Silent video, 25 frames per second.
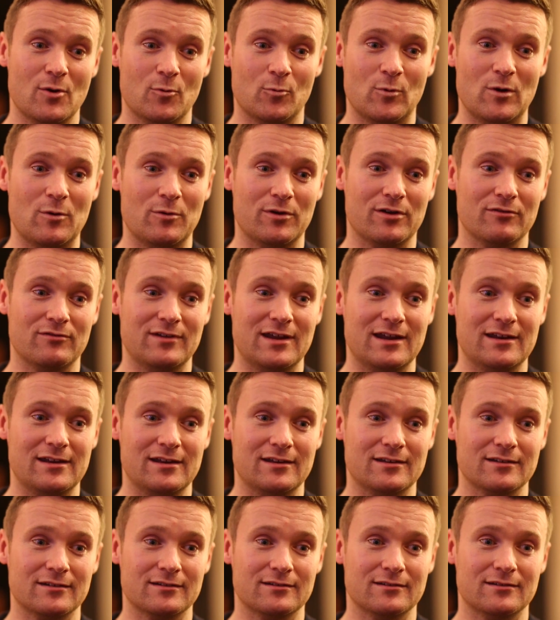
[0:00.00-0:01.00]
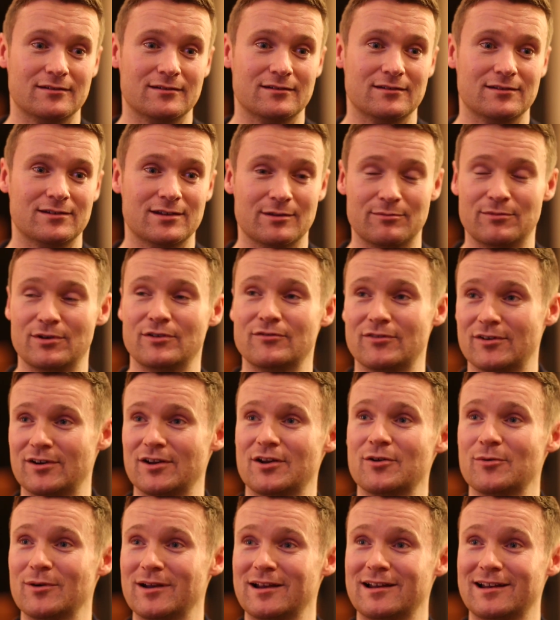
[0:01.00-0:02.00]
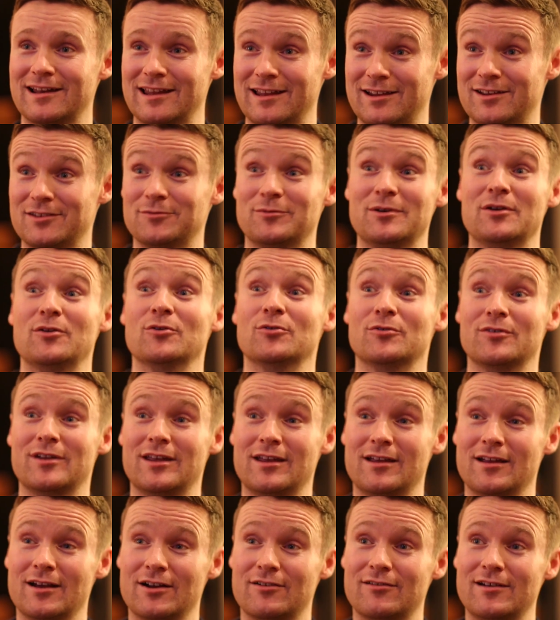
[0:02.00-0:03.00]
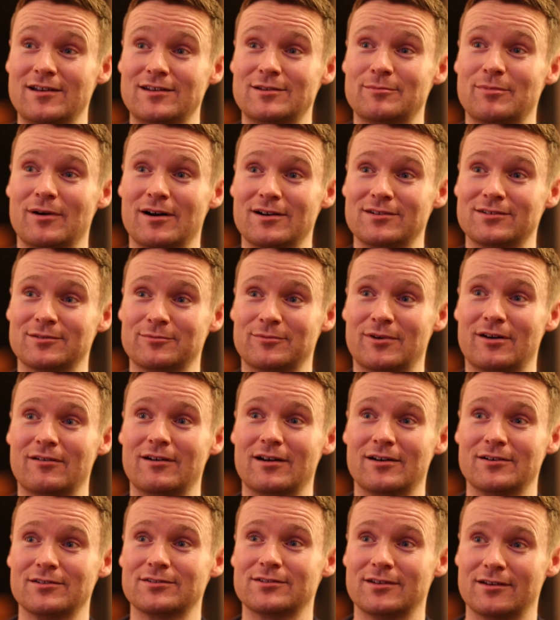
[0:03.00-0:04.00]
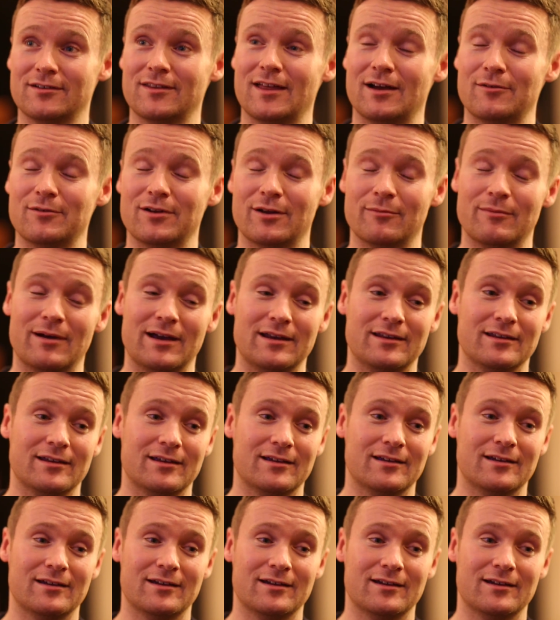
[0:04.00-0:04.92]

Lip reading: we would have needed to move very quickly, because we'd already agreed to buy somewhere else. So that would have made